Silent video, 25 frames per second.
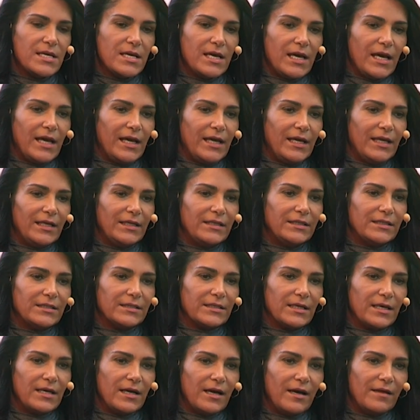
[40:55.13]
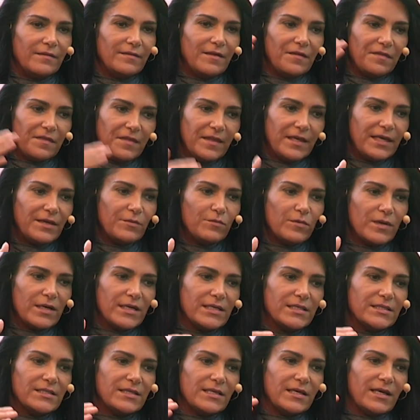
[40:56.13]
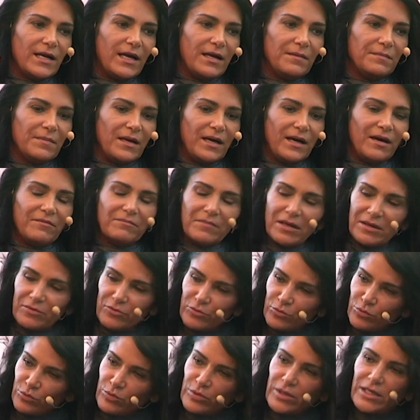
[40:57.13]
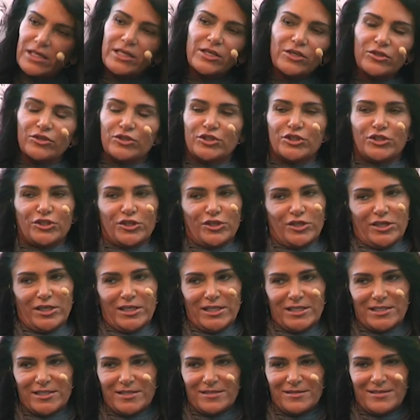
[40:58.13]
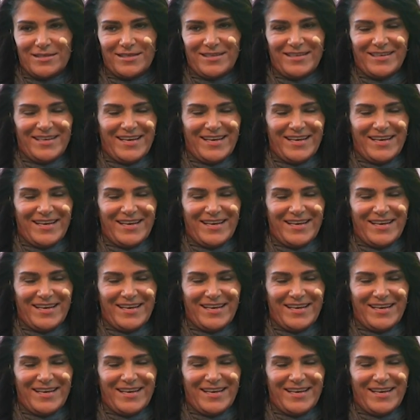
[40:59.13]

And the thing was that I'm a really good journalist.